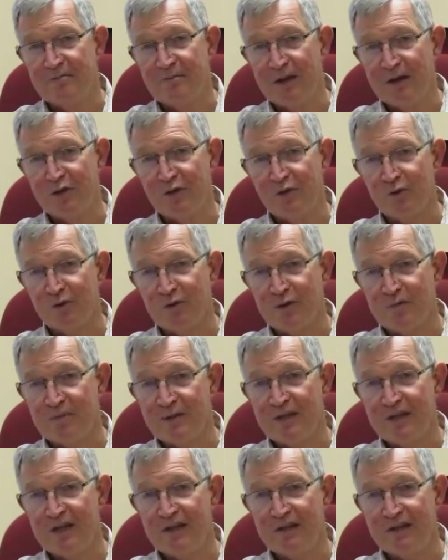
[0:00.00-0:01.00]
Make sure the
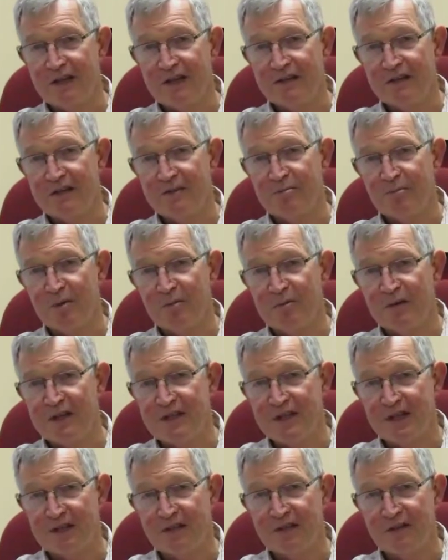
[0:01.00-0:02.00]
mosquito net is properly
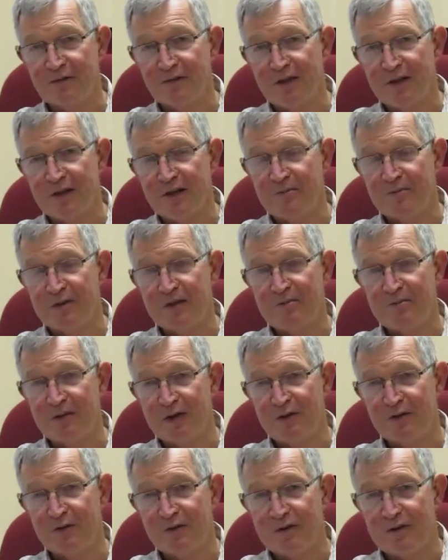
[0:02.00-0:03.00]
tucked in around the bed. Make
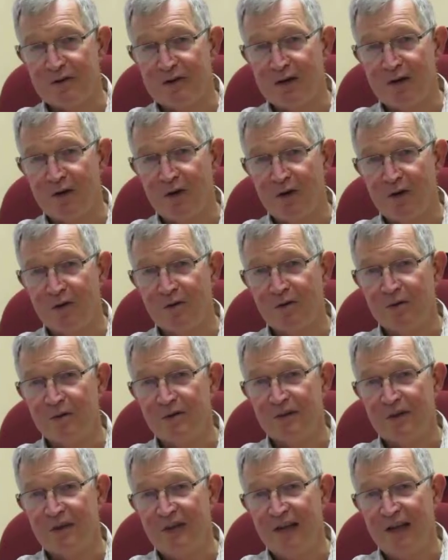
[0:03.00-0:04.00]
sure there's no holes.
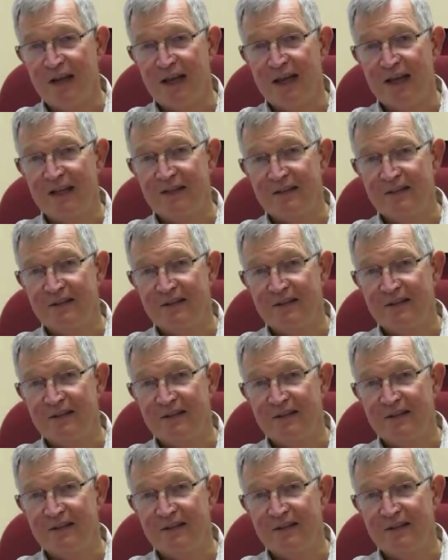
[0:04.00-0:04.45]
And